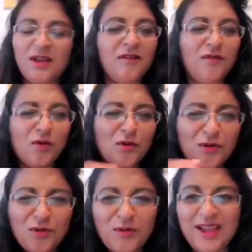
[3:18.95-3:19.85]
I've
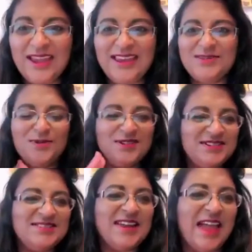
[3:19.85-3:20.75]
always
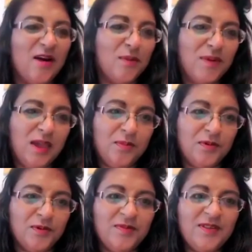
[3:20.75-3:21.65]
wanted to help people.